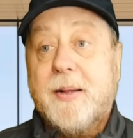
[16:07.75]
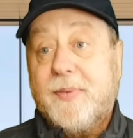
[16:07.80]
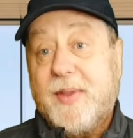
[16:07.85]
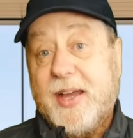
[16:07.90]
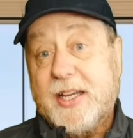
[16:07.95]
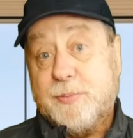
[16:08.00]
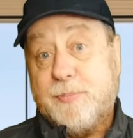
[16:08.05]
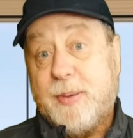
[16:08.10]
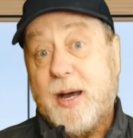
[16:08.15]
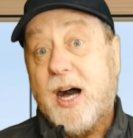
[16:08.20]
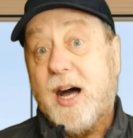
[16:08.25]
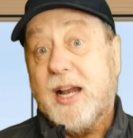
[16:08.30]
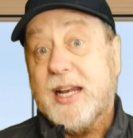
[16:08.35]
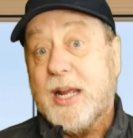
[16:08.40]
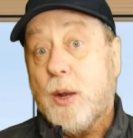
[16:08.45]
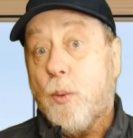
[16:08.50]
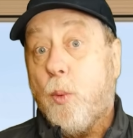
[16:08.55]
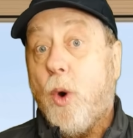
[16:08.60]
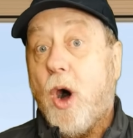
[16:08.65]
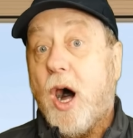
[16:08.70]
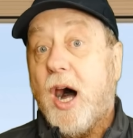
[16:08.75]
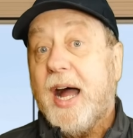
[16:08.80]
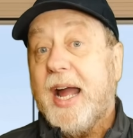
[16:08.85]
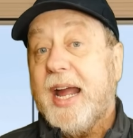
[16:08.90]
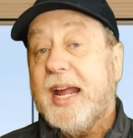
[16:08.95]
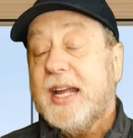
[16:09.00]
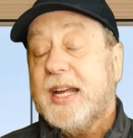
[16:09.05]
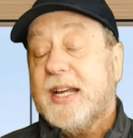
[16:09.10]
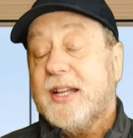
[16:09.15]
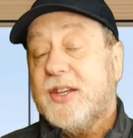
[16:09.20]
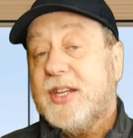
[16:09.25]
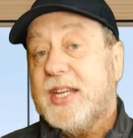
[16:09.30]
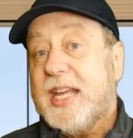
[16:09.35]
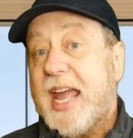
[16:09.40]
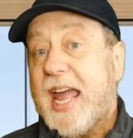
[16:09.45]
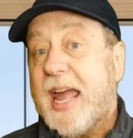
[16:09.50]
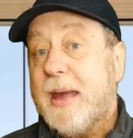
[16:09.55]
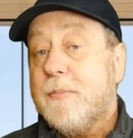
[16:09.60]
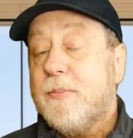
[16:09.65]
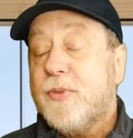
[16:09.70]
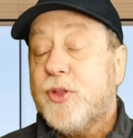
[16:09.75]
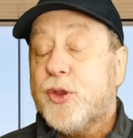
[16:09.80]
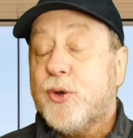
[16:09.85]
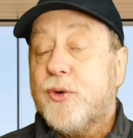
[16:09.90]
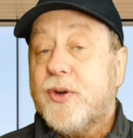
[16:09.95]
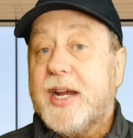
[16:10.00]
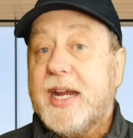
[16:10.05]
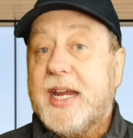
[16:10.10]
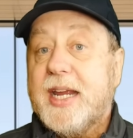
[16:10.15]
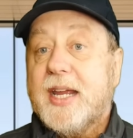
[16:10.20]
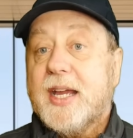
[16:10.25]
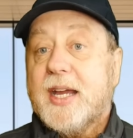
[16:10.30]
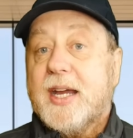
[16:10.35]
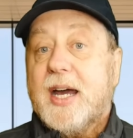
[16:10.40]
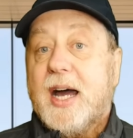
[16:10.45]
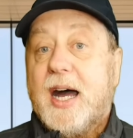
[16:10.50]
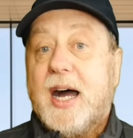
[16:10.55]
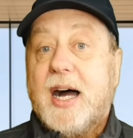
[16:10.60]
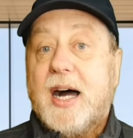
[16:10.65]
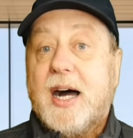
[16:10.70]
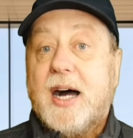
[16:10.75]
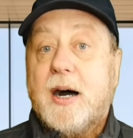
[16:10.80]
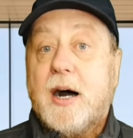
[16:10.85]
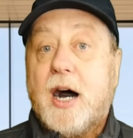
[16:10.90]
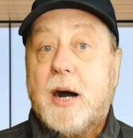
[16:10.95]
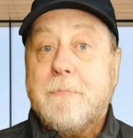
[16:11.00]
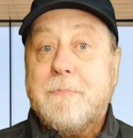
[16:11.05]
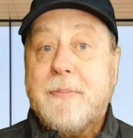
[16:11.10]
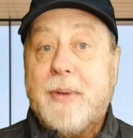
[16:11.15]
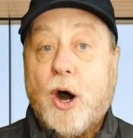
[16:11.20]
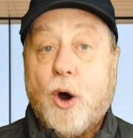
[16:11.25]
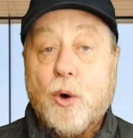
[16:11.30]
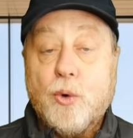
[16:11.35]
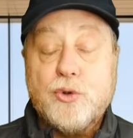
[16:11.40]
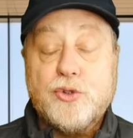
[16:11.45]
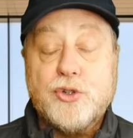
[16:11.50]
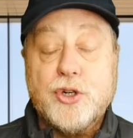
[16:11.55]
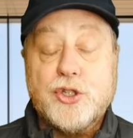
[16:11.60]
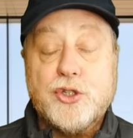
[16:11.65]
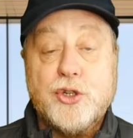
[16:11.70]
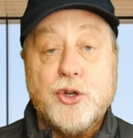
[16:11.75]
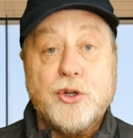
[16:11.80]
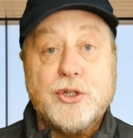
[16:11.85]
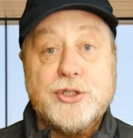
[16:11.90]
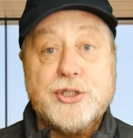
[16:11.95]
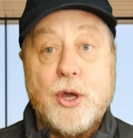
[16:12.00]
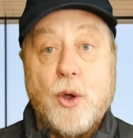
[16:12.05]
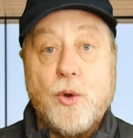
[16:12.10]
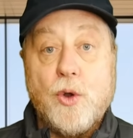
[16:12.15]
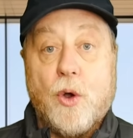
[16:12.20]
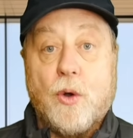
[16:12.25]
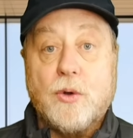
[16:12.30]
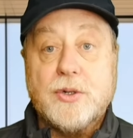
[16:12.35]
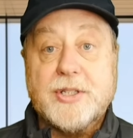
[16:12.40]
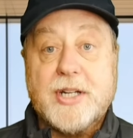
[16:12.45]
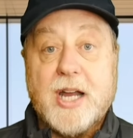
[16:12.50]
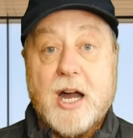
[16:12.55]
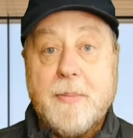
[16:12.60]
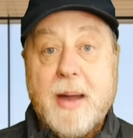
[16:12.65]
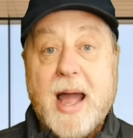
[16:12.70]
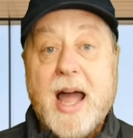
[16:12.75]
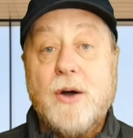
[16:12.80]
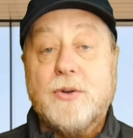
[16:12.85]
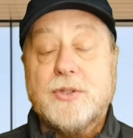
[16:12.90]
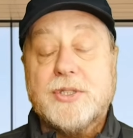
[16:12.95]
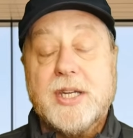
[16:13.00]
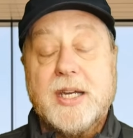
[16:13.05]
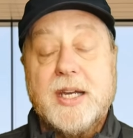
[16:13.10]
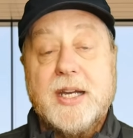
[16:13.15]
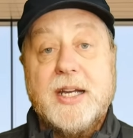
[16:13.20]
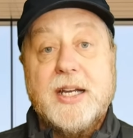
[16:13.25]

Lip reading: That's partly why the M3 Ultra took so long to come out.